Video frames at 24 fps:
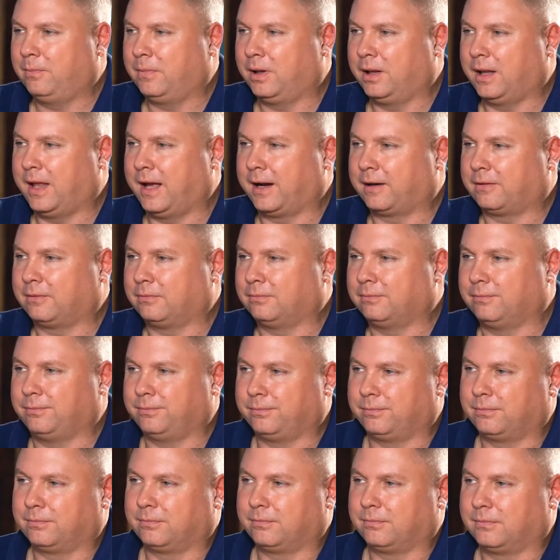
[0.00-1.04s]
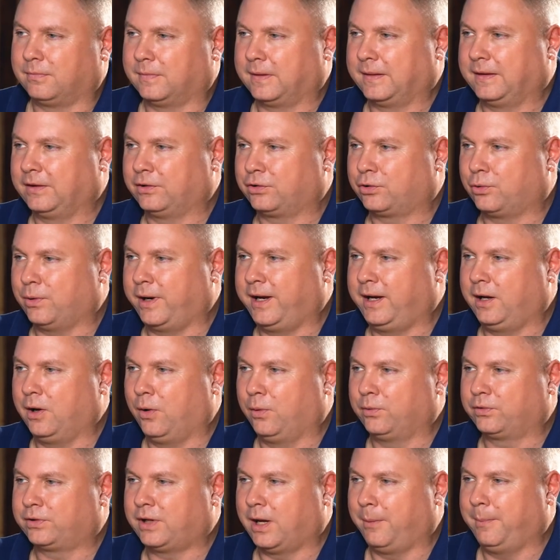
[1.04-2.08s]
Like this
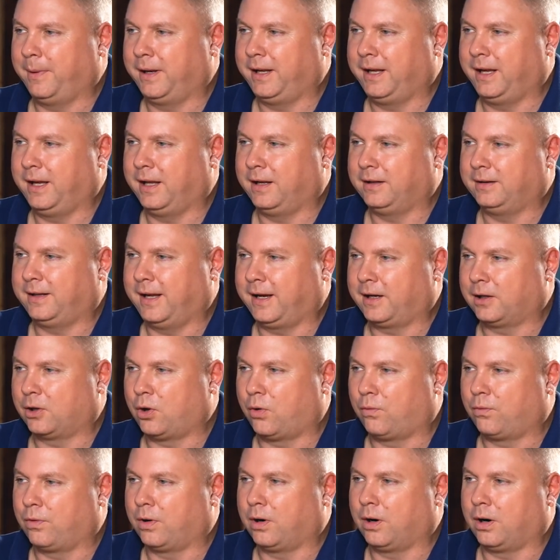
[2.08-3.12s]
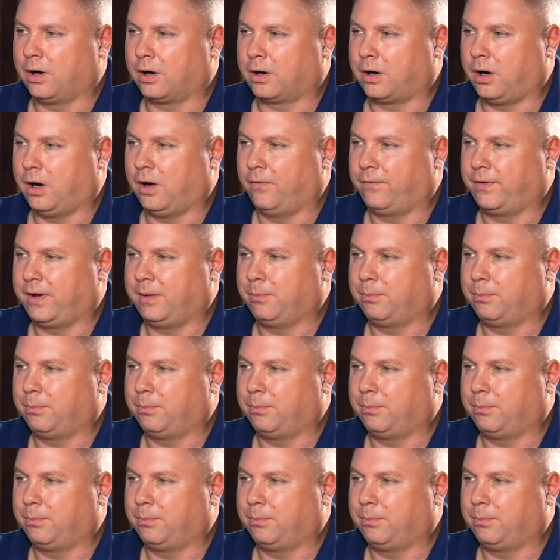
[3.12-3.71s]
gringo's coming in, taking over our coffee?